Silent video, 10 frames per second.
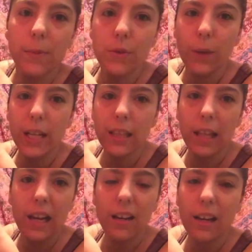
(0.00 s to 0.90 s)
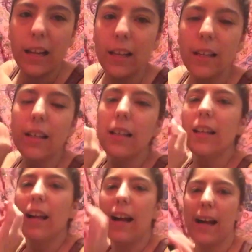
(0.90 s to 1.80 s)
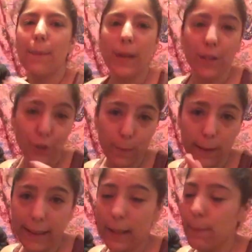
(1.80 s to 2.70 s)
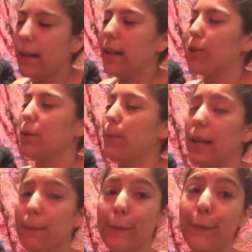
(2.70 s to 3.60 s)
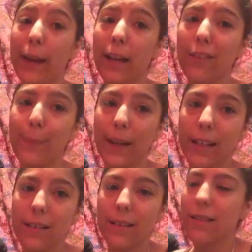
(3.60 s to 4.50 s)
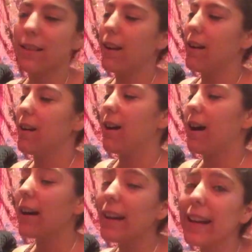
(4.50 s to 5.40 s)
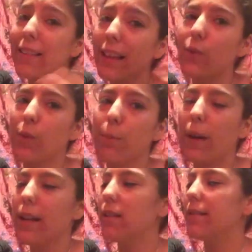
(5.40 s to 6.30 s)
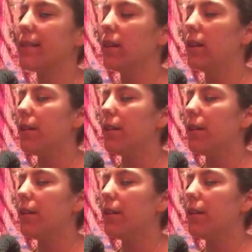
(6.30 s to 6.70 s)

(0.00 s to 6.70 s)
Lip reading: It's right there. Like, I'm not sure about anybody else, but I'm a fan of buttons. I like things with buttons.